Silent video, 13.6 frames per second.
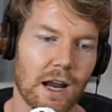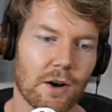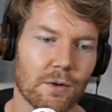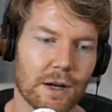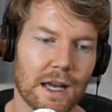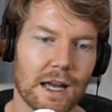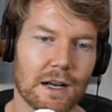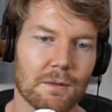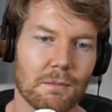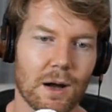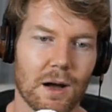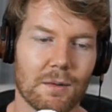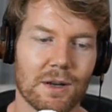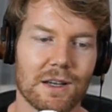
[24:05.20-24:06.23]
Eric
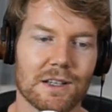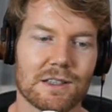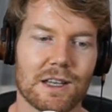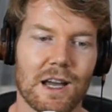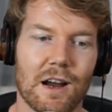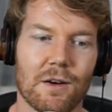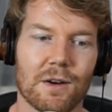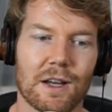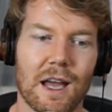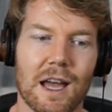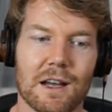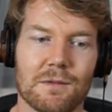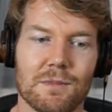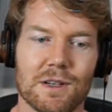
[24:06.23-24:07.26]
Edamame. It's Eric
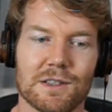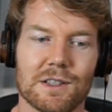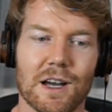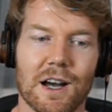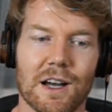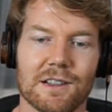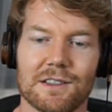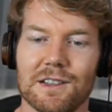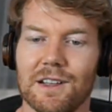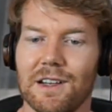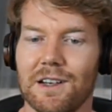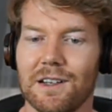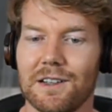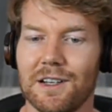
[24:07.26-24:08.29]
Edmeades, guys.
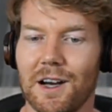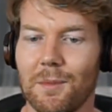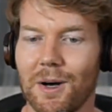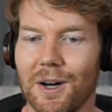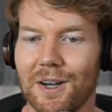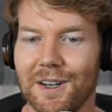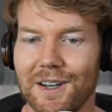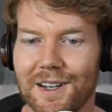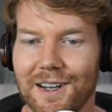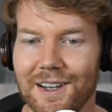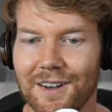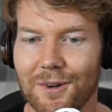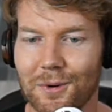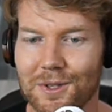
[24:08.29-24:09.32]
Come on.
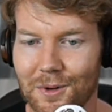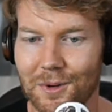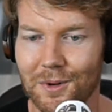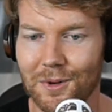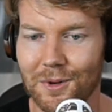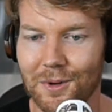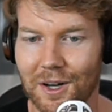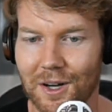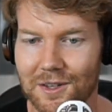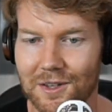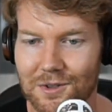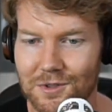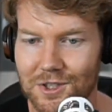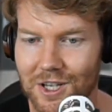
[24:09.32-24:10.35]
What's going on,
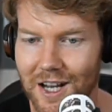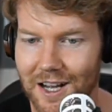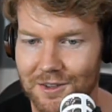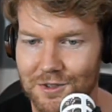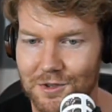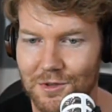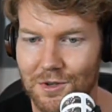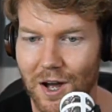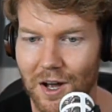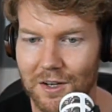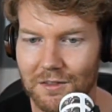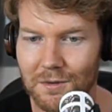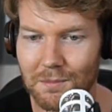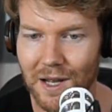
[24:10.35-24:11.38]
you chatters? You're not
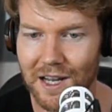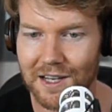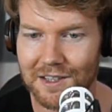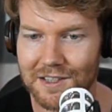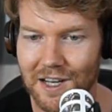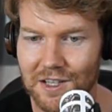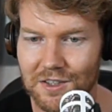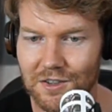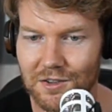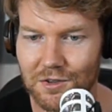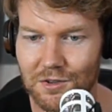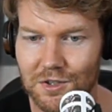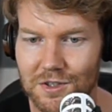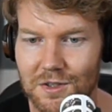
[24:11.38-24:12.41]
even paying attention.
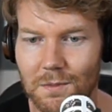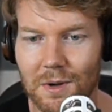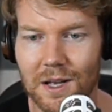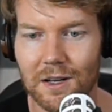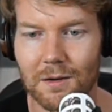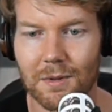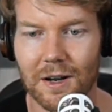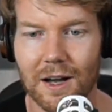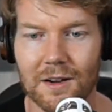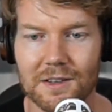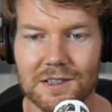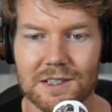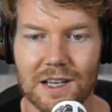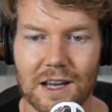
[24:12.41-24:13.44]
You're just debating about how
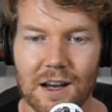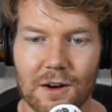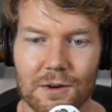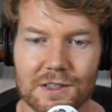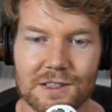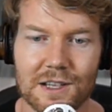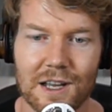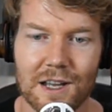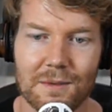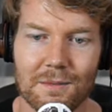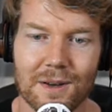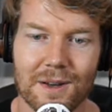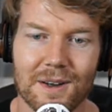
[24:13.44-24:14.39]
to say Eric's name.